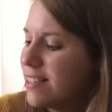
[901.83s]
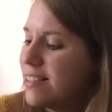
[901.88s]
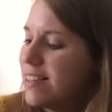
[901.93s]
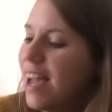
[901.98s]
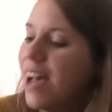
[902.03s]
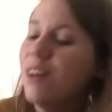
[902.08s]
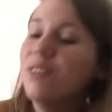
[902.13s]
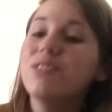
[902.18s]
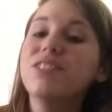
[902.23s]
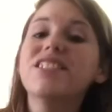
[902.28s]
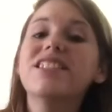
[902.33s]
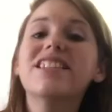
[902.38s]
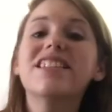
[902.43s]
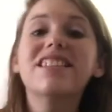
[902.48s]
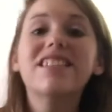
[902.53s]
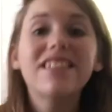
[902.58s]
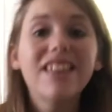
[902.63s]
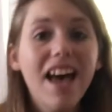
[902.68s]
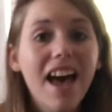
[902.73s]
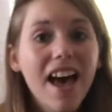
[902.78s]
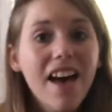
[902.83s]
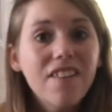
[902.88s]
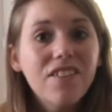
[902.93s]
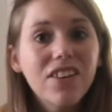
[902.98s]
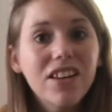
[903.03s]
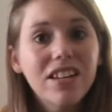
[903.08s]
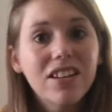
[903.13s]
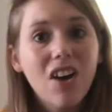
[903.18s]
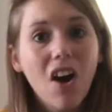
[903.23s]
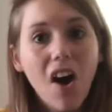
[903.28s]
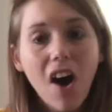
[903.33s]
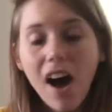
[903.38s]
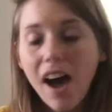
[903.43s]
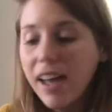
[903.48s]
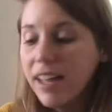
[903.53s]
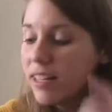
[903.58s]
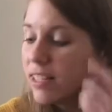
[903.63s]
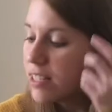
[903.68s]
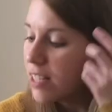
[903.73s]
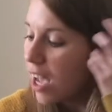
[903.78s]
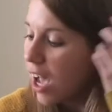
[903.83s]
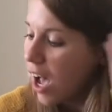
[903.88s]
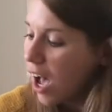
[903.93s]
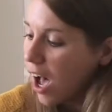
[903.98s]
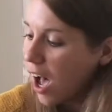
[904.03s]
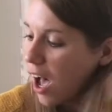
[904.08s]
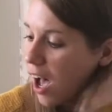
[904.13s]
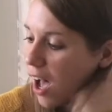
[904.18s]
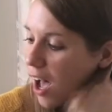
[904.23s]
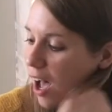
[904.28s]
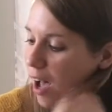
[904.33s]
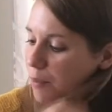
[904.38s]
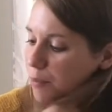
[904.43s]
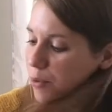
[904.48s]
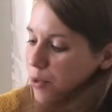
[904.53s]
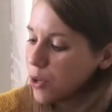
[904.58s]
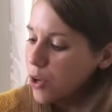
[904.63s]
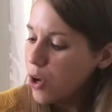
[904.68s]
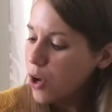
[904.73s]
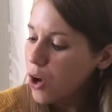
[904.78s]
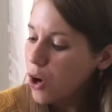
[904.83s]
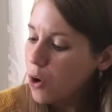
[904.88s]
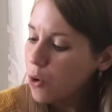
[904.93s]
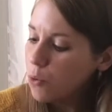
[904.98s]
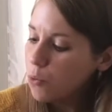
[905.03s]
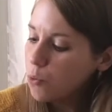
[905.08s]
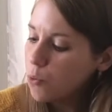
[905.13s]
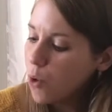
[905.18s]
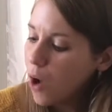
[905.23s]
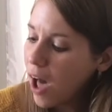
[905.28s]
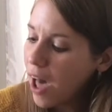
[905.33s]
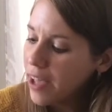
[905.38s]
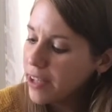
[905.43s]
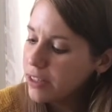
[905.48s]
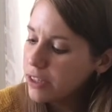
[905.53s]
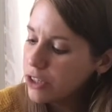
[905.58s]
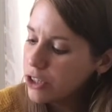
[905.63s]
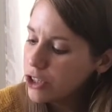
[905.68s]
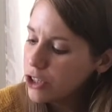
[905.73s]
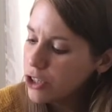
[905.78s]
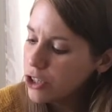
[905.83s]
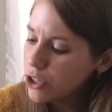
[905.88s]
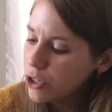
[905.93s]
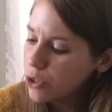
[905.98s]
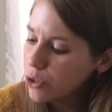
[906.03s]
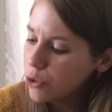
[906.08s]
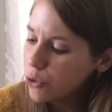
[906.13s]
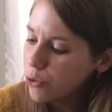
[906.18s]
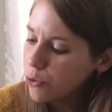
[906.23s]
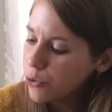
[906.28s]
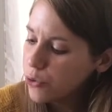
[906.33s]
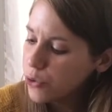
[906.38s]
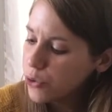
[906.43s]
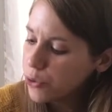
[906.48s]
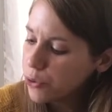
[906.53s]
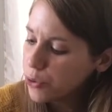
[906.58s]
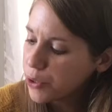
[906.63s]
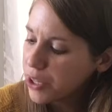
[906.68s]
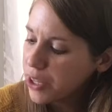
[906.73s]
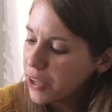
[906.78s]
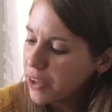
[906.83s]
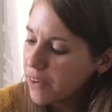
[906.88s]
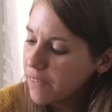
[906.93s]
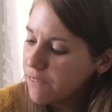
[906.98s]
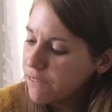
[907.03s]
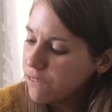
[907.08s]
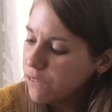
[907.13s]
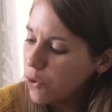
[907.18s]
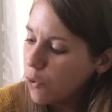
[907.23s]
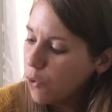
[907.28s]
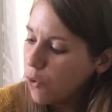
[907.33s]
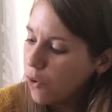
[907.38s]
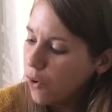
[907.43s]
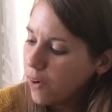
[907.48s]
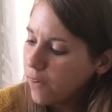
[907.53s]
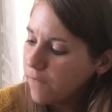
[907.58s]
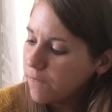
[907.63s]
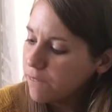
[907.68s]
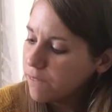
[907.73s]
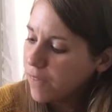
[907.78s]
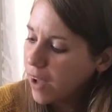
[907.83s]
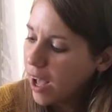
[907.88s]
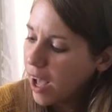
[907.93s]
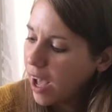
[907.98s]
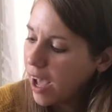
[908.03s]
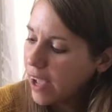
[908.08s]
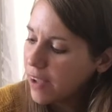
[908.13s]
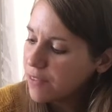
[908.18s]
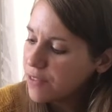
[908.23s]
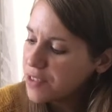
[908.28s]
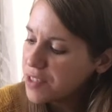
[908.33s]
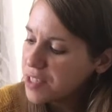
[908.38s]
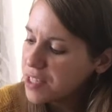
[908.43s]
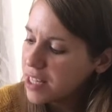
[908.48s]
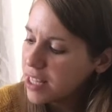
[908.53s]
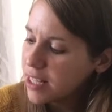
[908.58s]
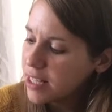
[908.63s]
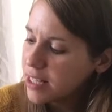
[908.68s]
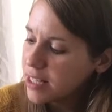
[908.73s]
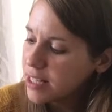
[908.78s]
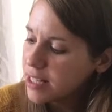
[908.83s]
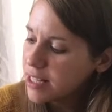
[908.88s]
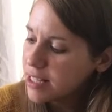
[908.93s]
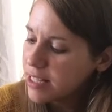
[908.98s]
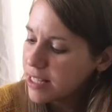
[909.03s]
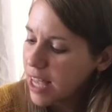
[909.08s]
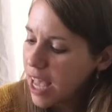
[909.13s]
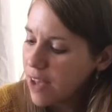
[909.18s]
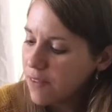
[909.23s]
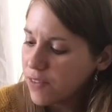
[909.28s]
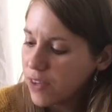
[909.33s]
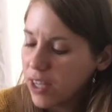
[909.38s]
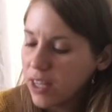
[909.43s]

now, 7 on top. 1, 2, 3, 4, 5, 6, 7.